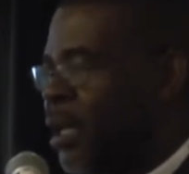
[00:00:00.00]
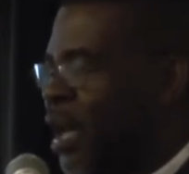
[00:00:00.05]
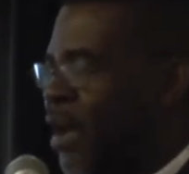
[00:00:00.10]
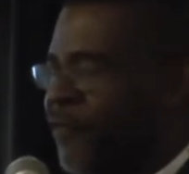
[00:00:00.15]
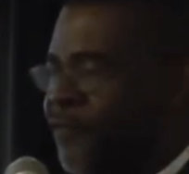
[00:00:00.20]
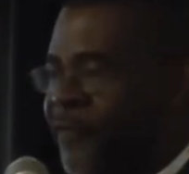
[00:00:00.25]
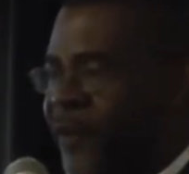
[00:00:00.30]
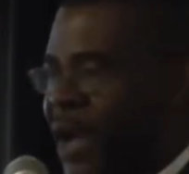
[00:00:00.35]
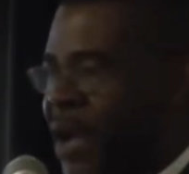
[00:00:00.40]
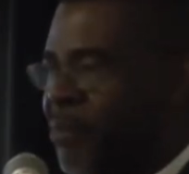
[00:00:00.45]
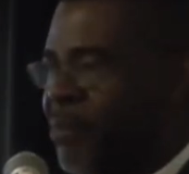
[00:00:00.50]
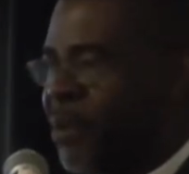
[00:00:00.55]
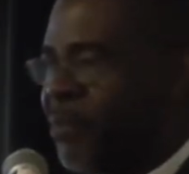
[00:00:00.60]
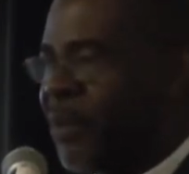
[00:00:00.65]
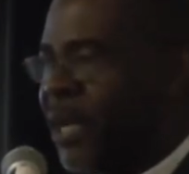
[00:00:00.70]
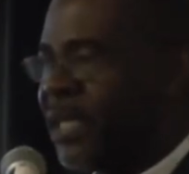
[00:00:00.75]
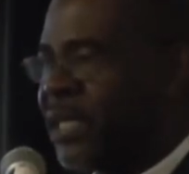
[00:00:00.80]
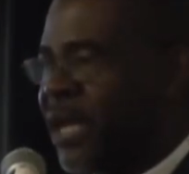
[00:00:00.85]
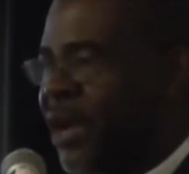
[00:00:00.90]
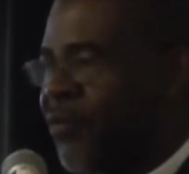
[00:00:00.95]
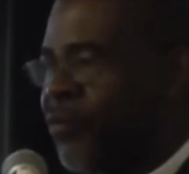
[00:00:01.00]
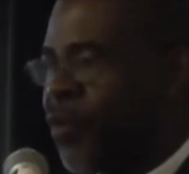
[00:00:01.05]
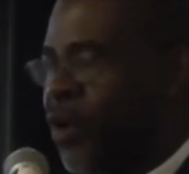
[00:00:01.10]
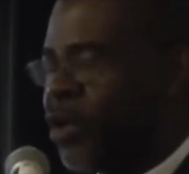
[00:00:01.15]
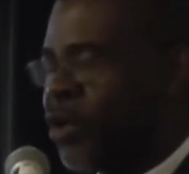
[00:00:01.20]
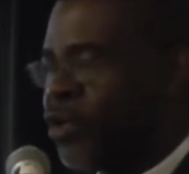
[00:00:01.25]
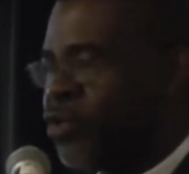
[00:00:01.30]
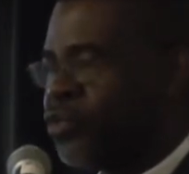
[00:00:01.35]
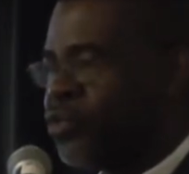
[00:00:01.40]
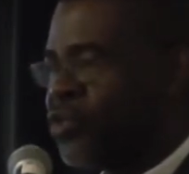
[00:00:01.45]
a farmer might have
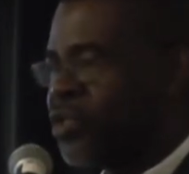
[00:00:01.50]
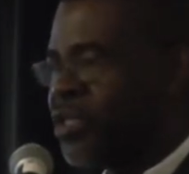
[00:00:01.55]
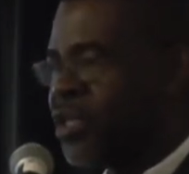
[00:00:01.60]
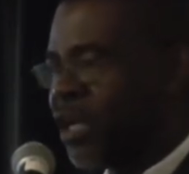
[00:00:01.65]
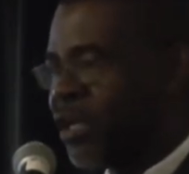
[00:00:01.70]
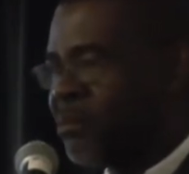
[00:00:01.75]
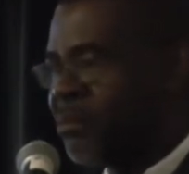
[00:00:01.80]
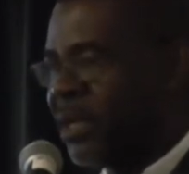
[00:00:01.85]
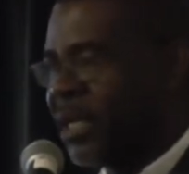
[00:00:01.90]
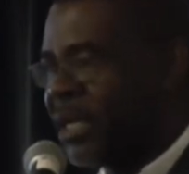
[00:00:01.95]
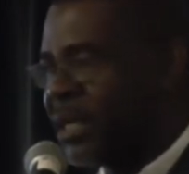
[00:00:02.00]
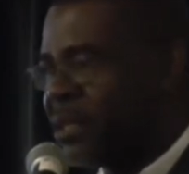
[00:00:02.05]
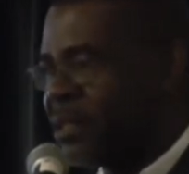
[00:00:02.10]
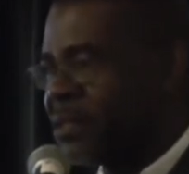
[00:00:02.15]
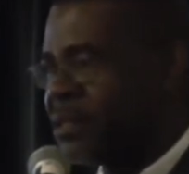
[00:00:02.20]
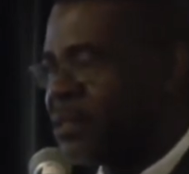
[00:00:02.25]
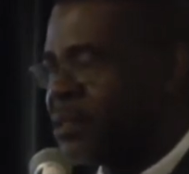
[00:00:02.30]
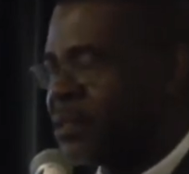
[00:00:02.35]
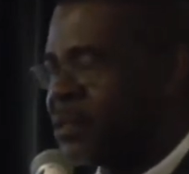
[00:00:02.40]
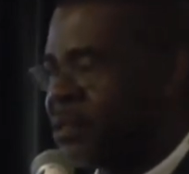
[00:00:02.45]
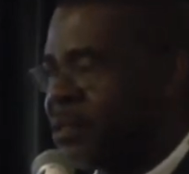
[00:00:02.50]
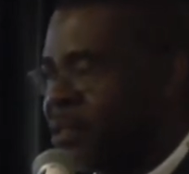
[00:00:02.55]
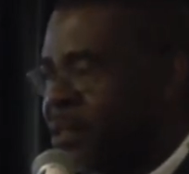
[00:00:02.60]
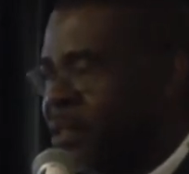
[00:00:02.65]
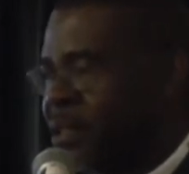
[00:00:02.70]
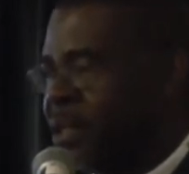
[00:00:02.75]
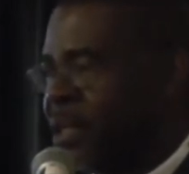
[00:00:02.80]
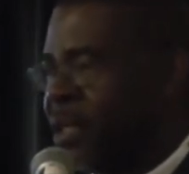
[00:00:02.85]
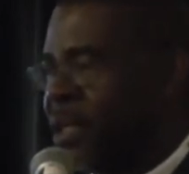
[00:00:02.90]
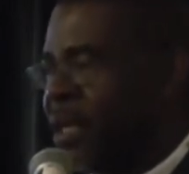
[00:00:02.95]
one or two stud males,
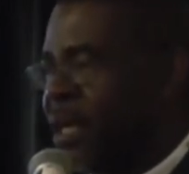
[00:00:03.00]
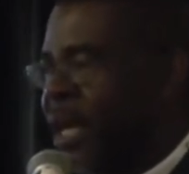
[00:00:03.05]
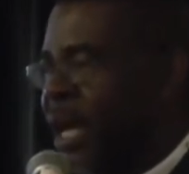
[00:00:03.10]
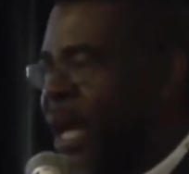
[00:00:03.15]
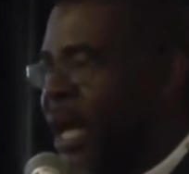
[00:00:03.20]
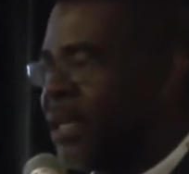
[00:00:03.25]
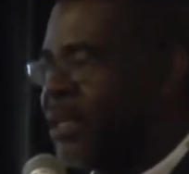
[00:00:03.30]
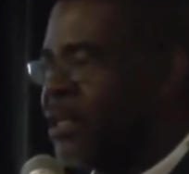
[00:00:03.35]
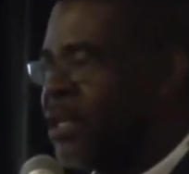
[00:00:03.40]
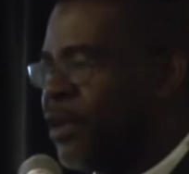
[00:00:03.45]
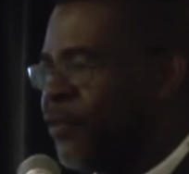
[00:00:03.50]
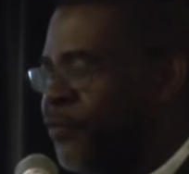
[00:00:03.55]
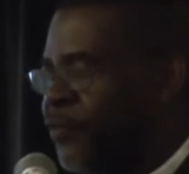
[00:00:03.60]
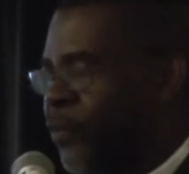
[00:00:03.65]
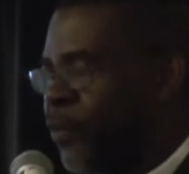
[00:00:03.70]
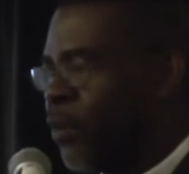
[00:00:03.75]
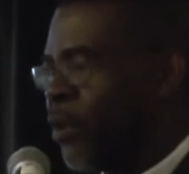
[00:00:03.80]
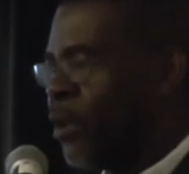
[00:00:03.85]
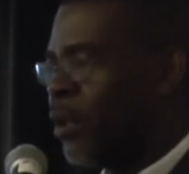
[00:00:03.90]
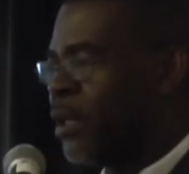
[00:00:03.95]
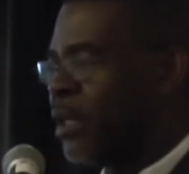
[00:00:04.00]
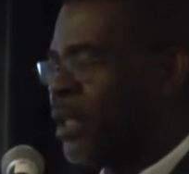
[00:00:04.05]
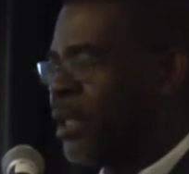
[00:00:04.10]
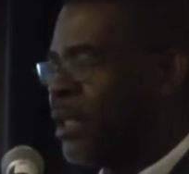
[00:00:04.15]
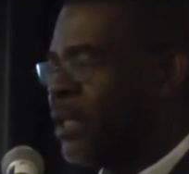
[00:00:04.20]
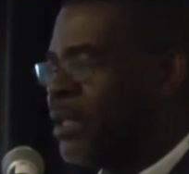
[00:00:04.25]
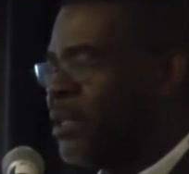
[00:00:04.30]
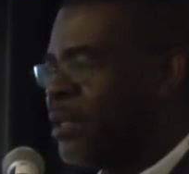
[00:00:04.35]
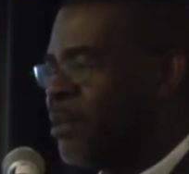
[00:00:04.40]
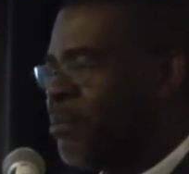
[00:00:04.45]
and
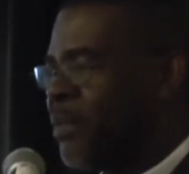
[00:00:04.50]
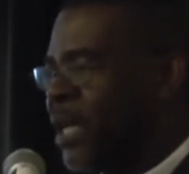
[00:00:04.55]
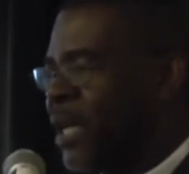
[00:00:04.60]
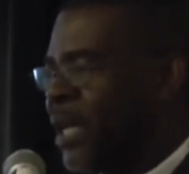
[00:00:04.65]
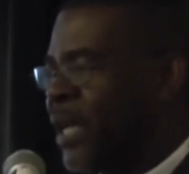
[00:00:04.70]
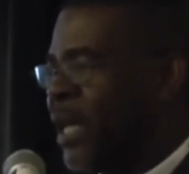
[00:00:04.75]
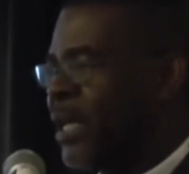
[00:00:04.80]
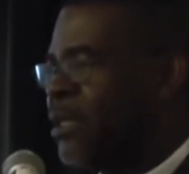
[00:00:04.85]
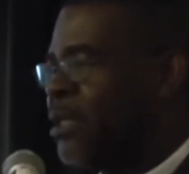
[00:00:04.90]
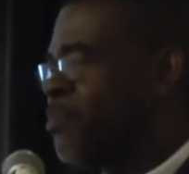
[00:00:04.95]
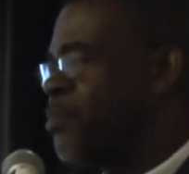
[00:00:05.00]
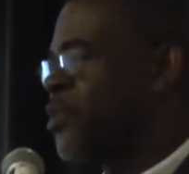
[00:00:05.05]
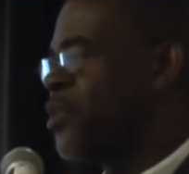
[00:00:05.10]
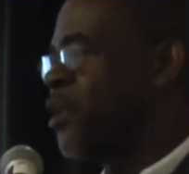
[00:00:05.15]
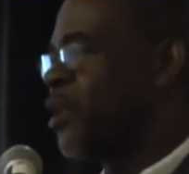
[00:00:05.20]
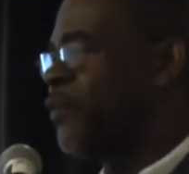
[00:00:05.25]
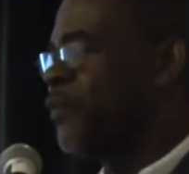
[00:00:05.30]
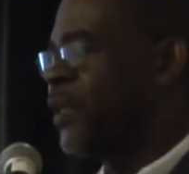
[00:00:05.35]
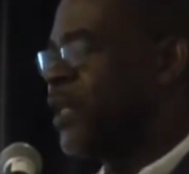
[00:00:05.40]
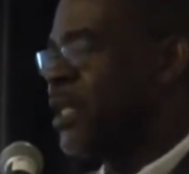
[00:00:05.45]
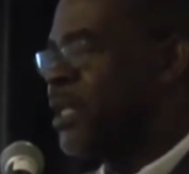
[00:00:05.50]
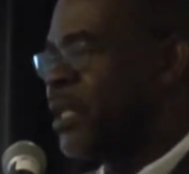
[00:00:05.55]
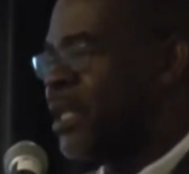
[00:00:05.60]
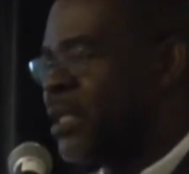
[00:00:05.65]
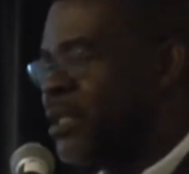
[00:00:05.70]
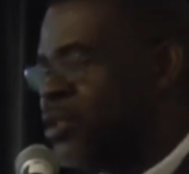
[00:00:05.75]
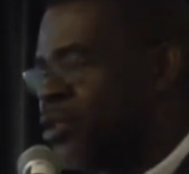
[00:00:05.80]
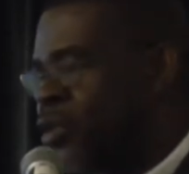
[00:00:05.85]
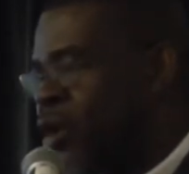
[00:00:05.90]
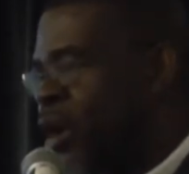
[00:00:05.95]
therefore the male end up serving
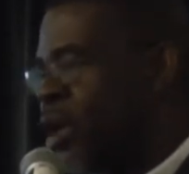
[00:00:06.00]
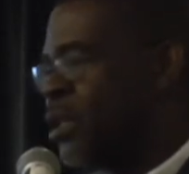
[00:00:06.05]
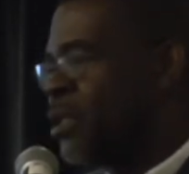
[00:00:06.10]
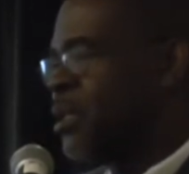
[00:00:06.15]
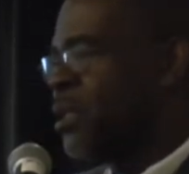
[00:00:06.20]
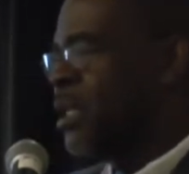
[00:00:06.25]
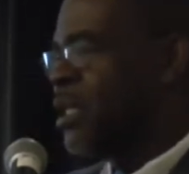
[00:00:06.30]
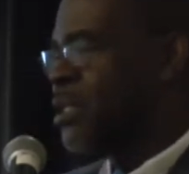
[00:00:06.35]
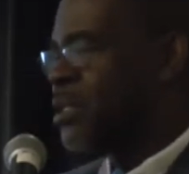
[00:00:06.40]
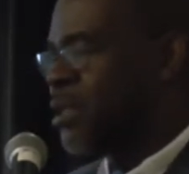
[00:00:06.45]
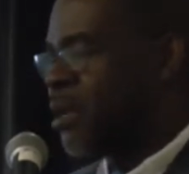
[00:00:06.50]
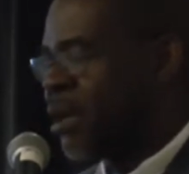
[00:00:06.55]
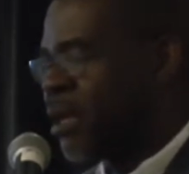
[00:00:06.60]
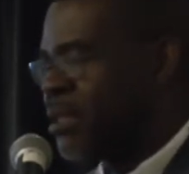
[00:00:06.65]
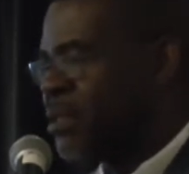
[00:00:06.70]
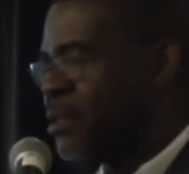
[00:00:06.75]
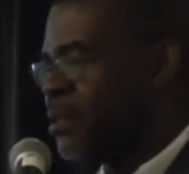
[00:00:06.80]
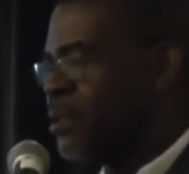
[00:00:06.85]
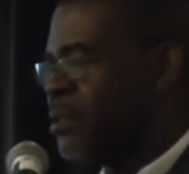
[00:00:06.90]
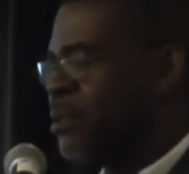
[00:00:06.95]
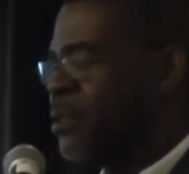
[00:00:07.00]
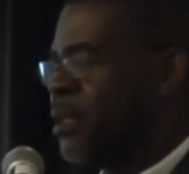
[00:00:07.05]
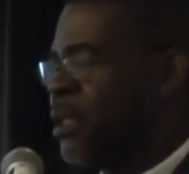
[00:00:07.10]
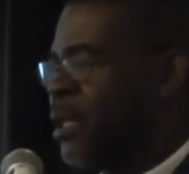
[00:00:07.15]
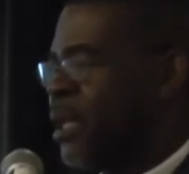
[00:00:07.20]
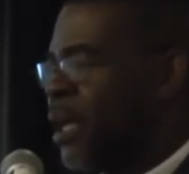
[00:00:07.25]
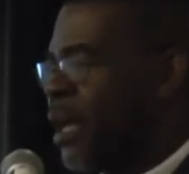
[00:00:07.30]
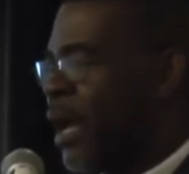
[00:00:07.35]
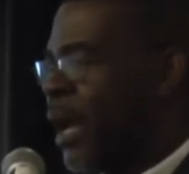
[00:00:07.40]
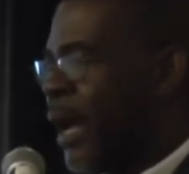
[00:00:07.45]
his daughter, his cousin,
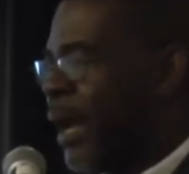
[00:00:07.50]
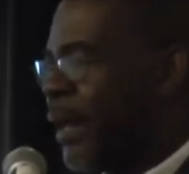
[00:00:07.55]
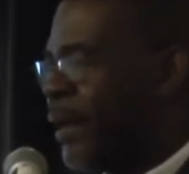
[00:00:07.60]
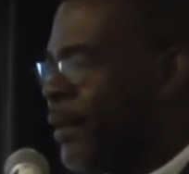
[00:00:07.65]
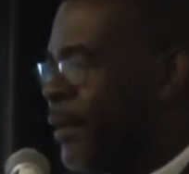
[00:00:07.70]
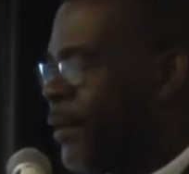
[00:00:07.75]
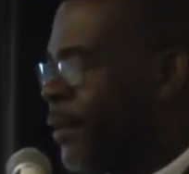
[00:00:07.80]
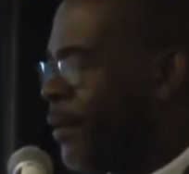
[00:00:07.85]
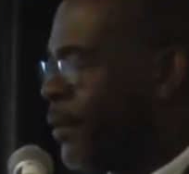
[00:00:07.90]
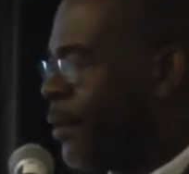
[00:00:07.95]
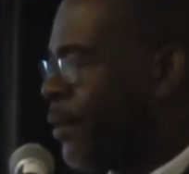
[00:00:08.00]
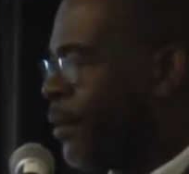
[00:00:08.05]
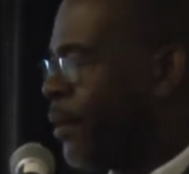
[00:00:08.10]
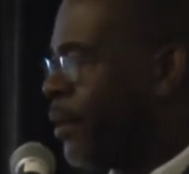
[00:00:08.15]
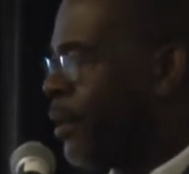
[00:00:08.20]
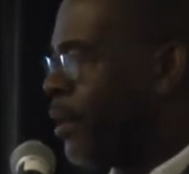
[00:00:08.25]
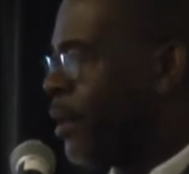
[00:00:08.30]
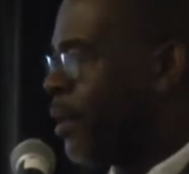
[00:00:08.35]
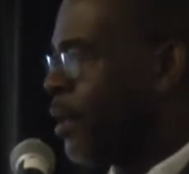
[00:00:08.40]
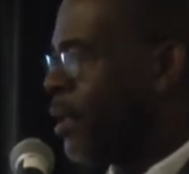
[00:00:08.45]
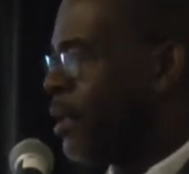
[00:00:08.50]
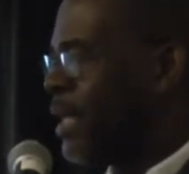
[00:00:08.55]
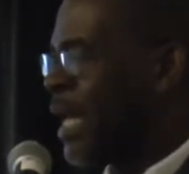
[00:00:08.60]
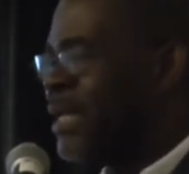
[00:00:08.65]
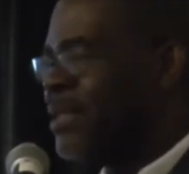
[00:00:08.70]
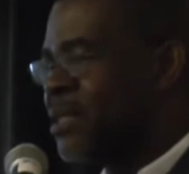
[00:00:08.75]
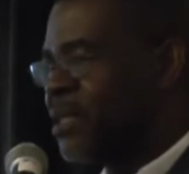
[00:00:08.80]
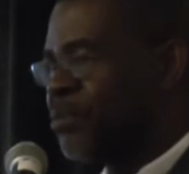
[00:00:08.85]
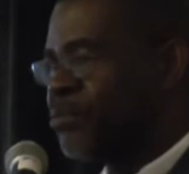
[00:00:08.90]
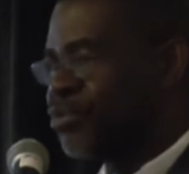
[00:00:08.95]
and
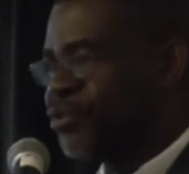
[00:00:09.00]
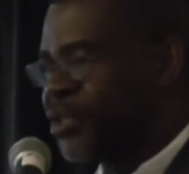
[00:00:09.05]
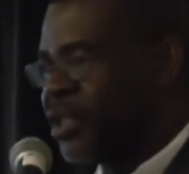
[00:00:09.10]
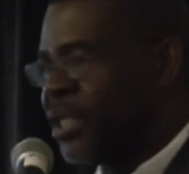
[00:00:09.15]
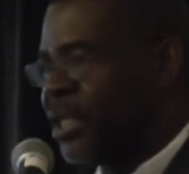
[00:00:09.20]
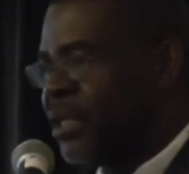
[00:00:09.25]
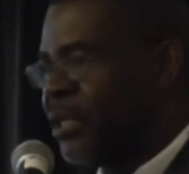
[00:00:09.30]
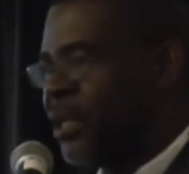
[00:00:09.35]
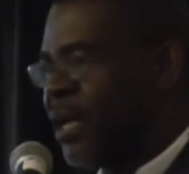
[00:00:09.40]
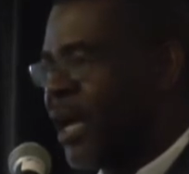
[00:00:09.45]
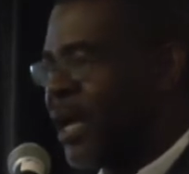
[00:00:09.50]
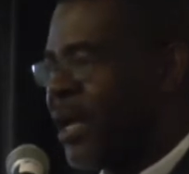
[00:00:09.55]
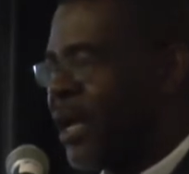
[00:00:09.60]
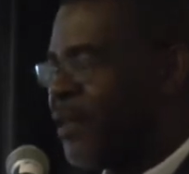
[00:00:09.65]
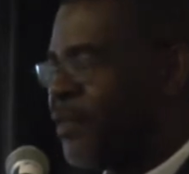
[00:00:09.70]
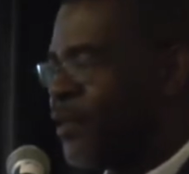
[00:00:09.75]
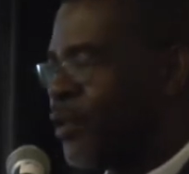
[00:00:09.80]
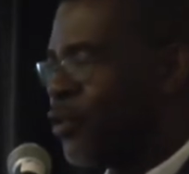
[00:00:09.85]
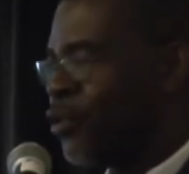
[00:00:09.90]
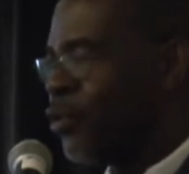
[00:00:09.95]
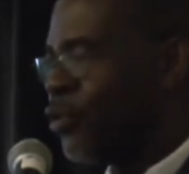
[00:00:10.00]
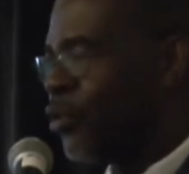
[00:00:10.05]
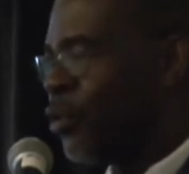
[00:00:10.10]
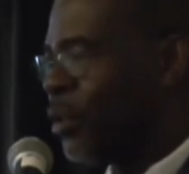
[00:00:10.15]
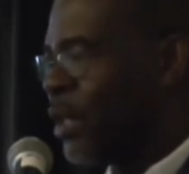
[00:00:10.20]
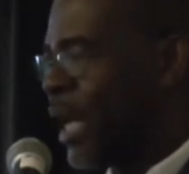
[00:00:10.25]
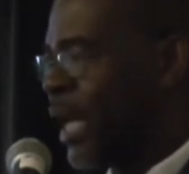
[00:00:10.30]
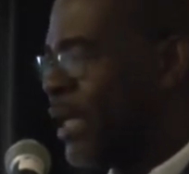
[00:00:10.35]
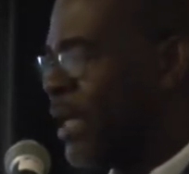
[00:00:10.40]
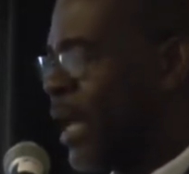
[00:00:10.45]
that's inbreeding. I think you know
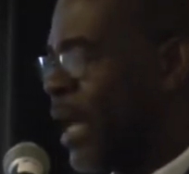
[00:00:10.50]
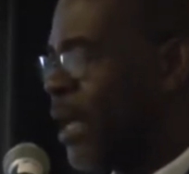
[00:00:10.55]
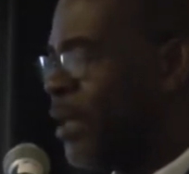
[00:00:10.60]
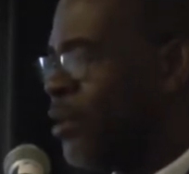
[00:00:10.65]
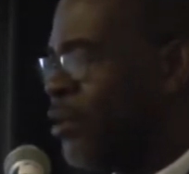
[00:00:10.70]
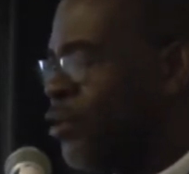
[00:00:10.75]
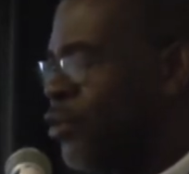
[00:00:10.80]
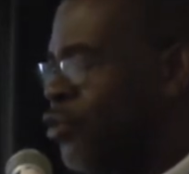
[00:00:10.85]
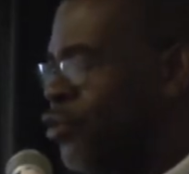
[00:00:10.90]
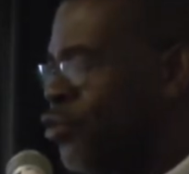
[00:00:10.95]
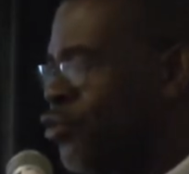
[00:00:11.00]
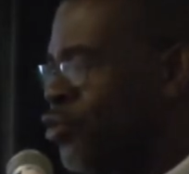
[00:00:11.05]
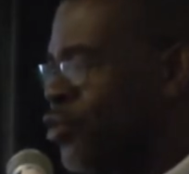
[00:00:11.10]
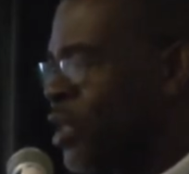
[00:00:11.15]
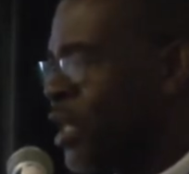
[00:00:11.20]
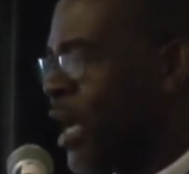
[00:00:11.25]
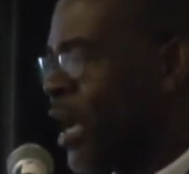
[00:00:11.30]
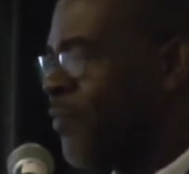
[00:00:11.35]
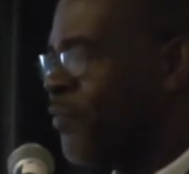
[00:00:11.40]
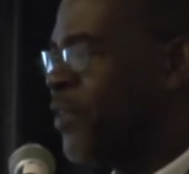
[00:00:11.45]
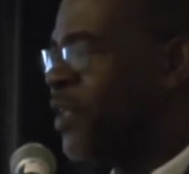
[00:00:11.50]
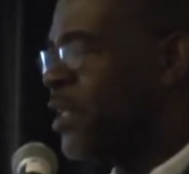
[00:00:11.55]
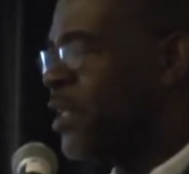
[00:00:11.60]
that, and you usually have